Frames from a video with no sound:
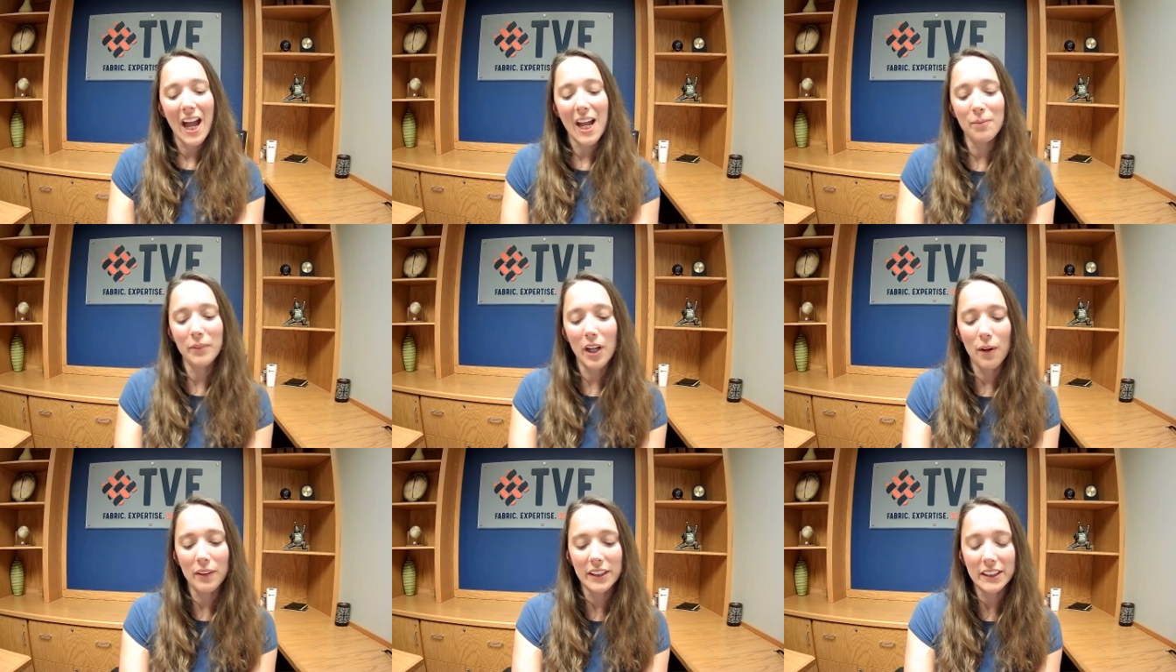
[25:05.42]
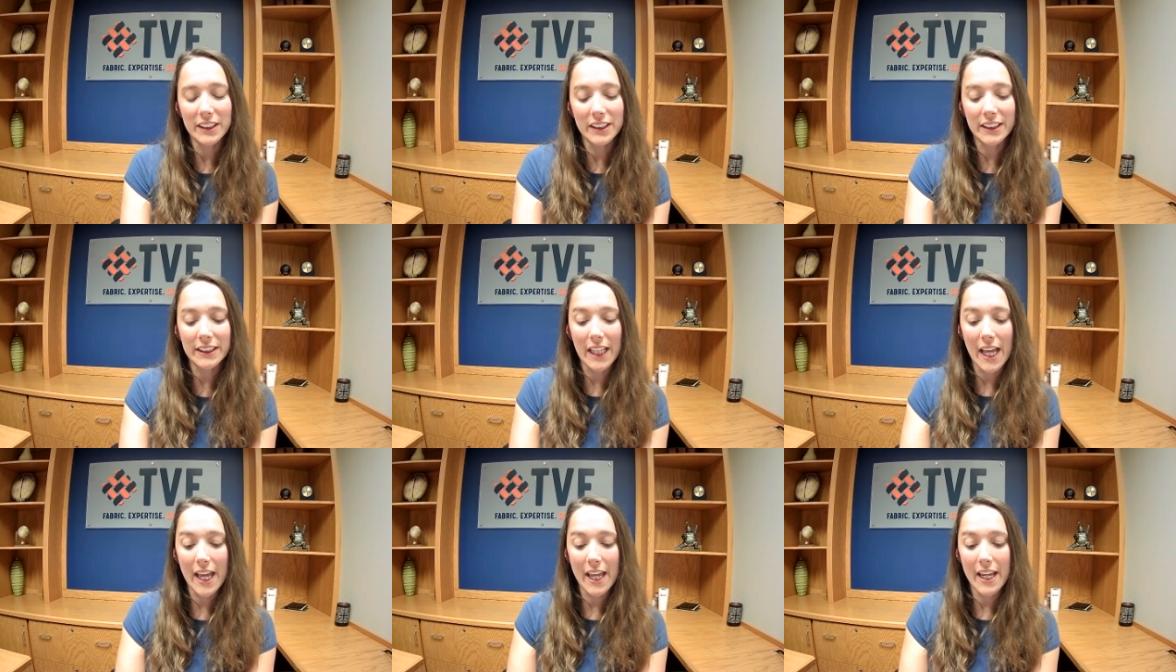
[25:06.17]
I'm going to
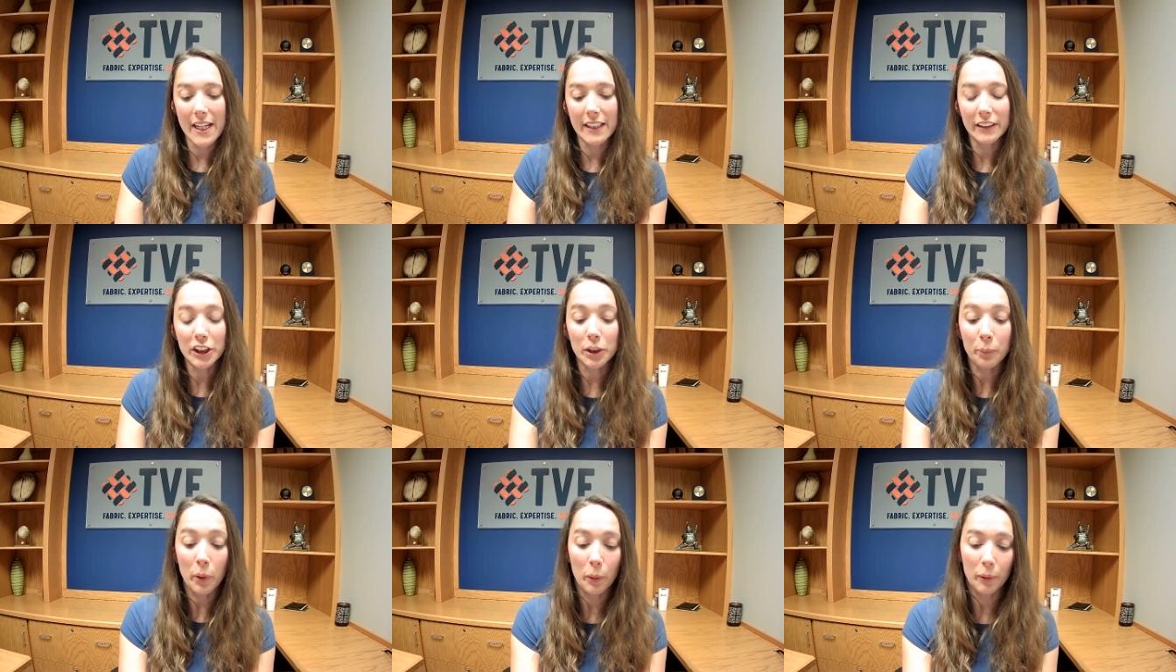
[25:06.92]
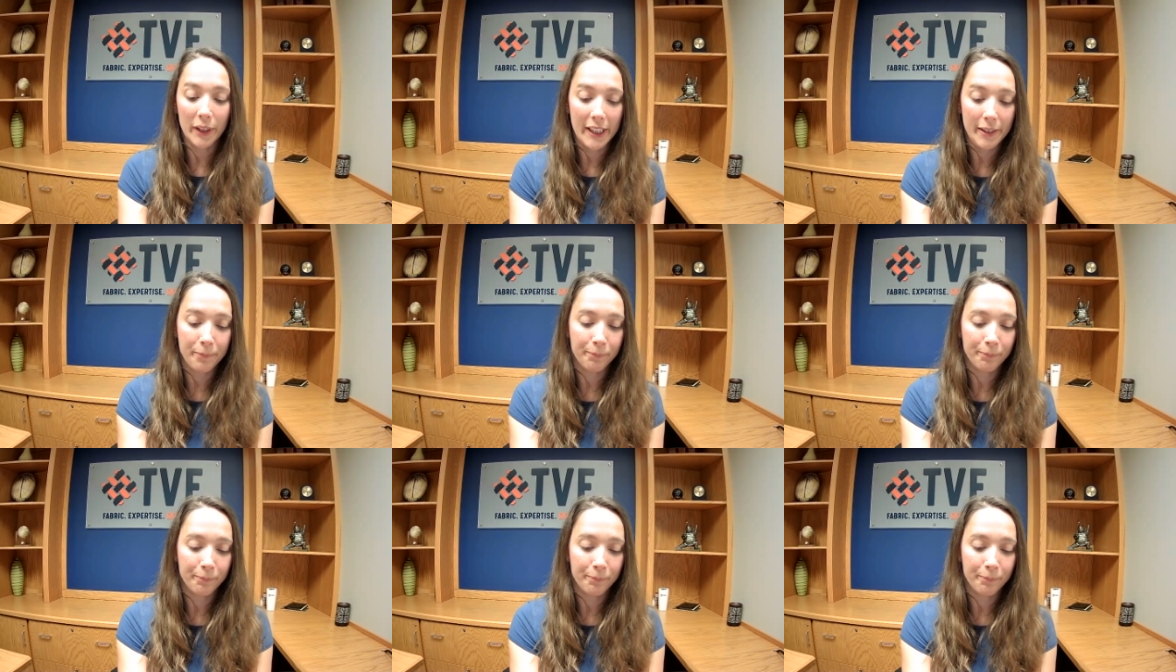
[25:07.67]
say Chipotle.